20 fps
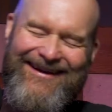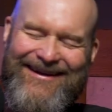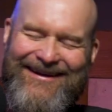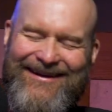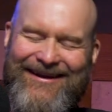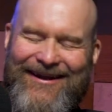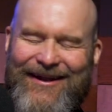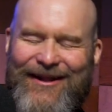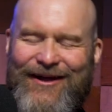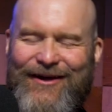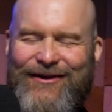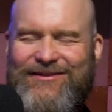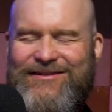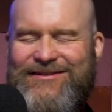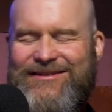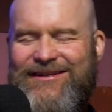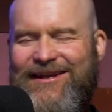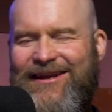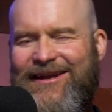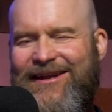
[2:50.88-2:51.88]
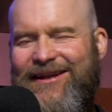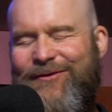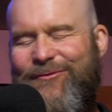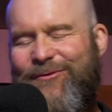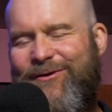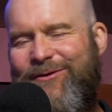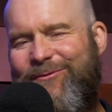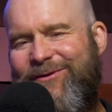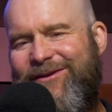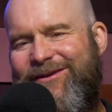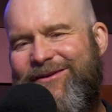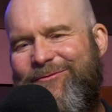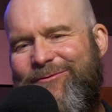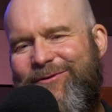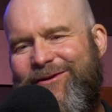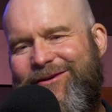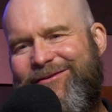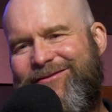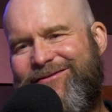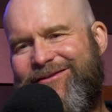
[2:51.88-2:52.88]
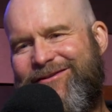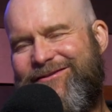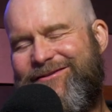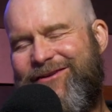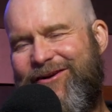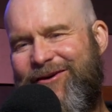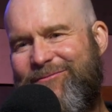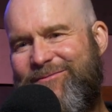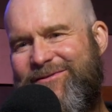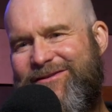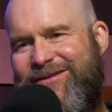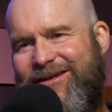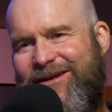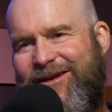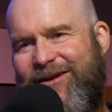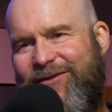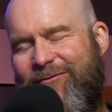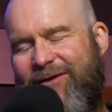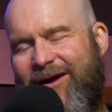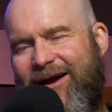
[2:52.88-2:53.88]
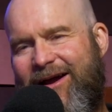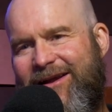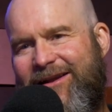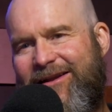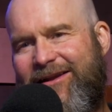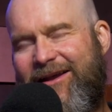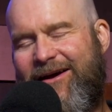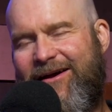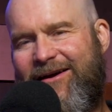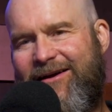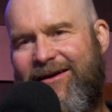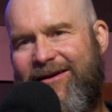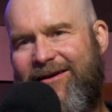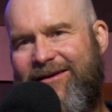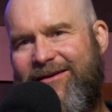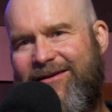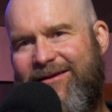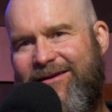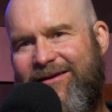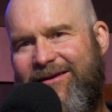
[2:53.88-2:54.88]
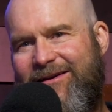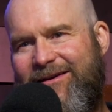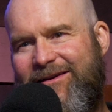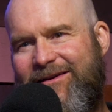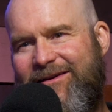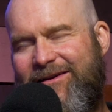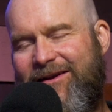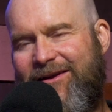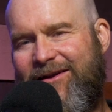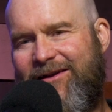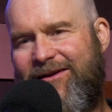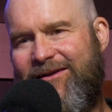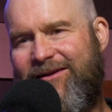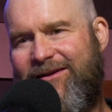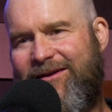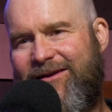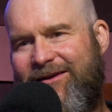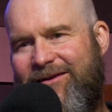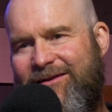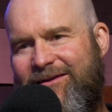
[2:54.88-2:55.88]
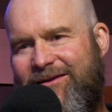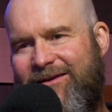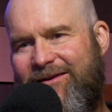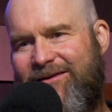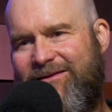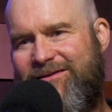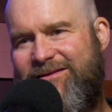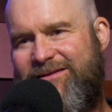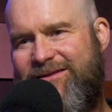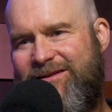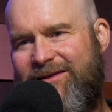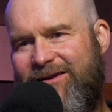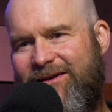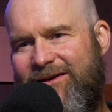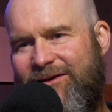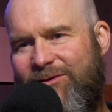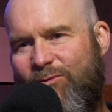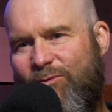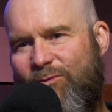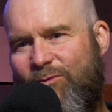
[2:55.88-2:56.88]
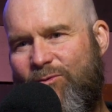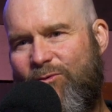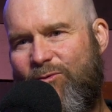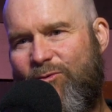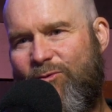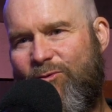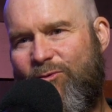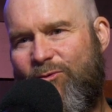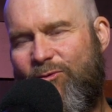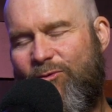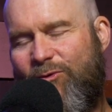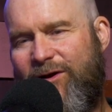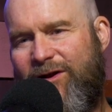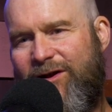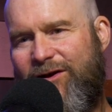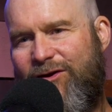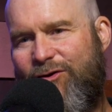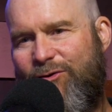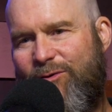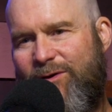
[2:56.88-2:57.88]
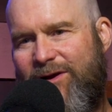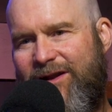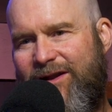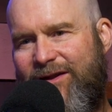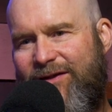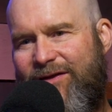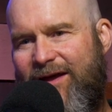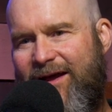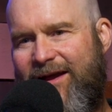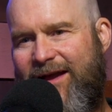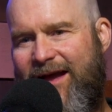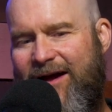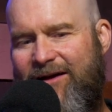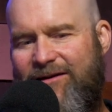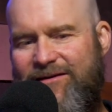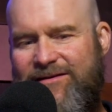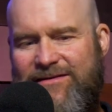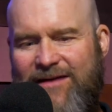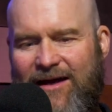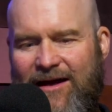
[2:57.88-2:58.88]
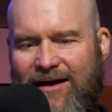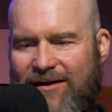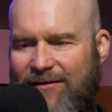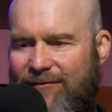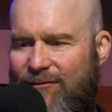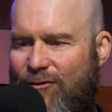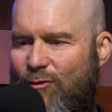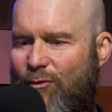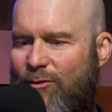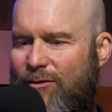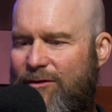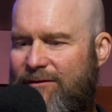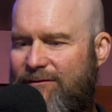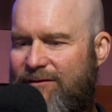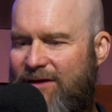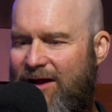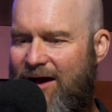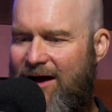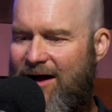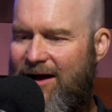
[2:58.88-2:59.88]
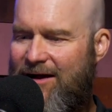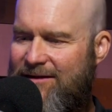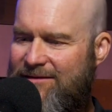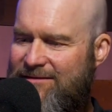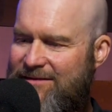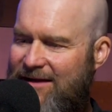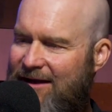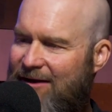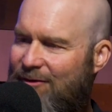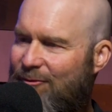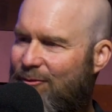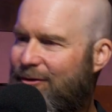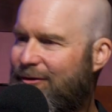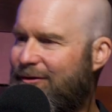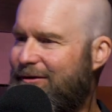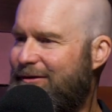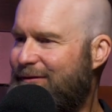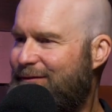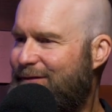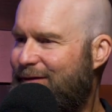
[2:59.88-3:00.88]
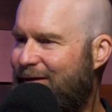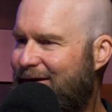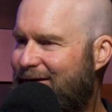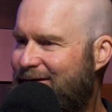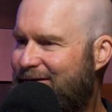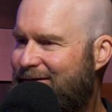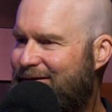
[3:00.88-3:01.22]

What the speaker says: You know, sin, when we use this term sin, right? Did he sin? Did he do anything outside of the will of God? Is that how we're going to define